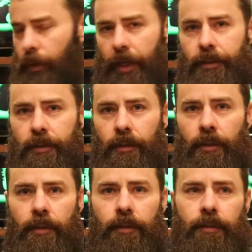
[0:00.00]
I
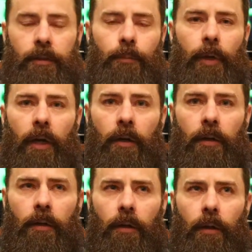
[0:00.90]
started this trip
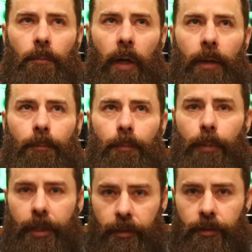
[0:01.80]
out, my
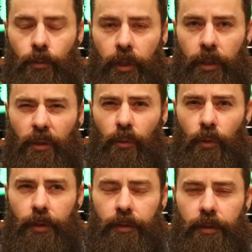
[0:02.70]
base weight
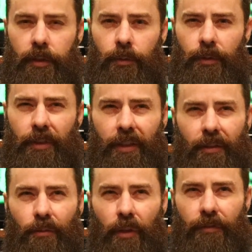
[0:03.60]
was like
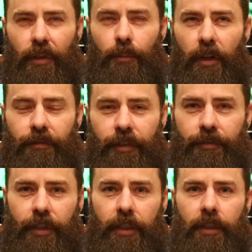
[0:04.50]
roughly about
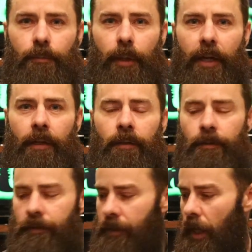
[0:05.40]
15
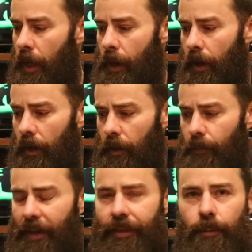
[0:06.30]
pounds.
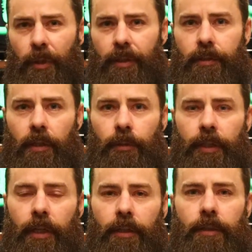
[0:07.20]
I think by the time I
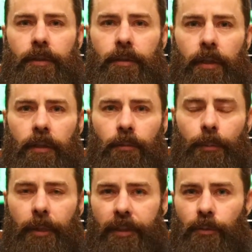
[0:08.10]
ended the trail, my
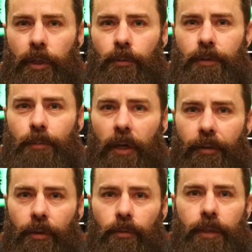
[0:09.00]
base weight was
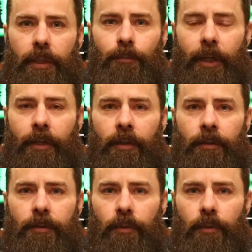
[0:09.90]
about 13 pounds.